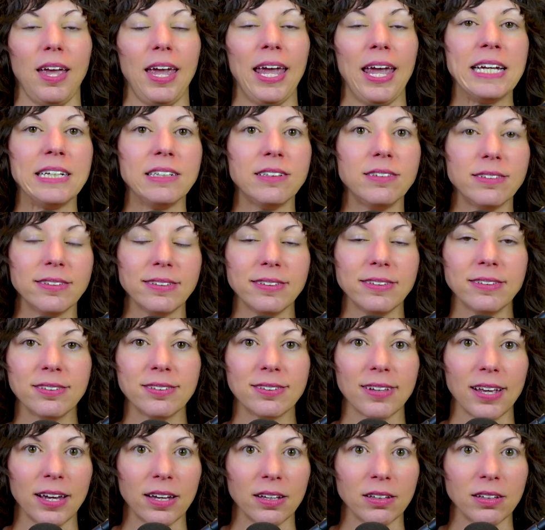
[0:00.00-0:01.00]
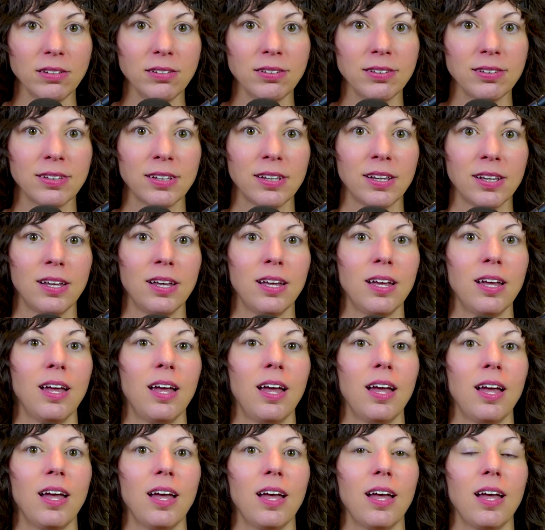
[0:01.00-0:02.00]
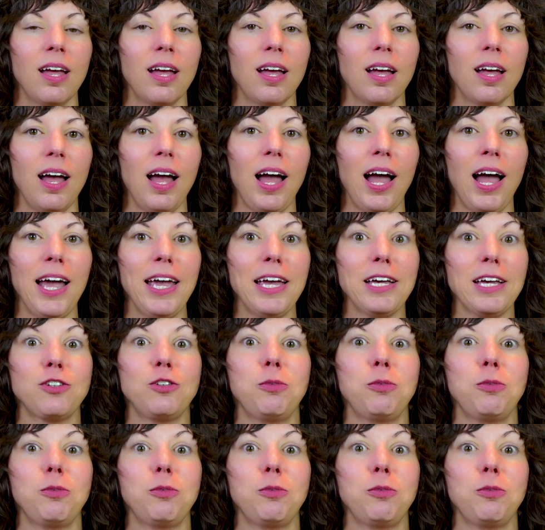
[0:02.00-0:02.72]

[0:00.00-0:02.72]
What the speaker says: AD says, I